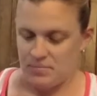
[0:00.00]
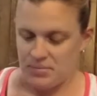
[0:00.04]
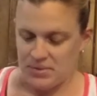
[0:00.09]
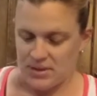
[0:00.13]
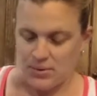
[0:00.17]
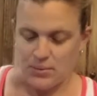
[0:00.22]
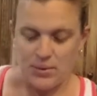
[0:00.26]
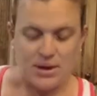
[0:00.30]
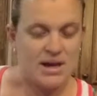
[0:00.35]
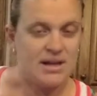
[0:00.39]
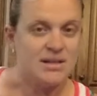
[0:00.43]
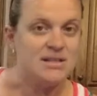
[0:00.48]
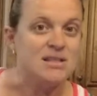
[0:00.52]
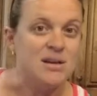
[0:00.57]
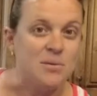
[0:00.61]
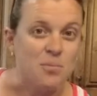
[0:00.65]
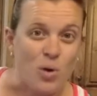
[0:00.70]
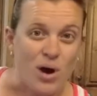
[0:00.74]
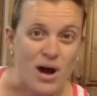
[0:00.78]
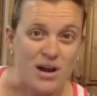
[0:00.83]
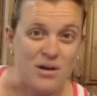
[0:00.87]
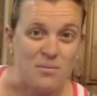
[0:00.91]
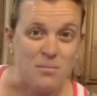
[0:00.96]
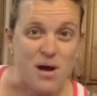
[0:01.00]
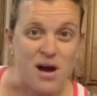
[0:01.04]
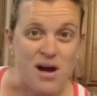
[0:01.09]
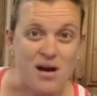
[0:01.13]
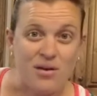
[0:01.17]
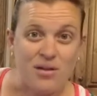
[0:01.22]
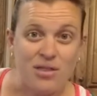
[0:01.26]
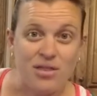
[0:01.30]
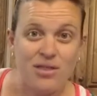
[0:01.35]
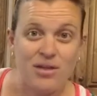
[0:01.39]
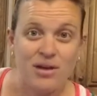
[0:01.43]
And we have some wide
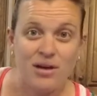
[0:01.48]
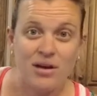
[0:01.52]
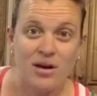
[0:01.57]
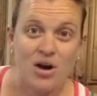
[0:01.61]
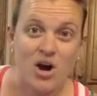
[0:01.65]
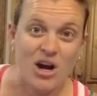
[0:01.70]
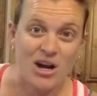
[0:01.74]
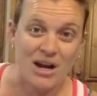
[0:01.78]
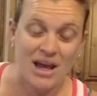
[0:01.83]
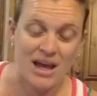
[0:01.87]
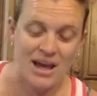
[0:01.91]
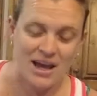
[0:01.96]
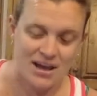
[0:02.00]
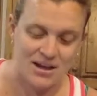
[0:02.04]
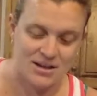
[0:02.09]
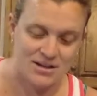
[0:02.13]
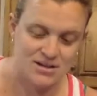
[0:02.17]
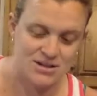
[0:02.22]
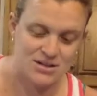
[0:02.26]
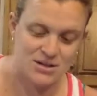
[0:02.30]
mouth on hand,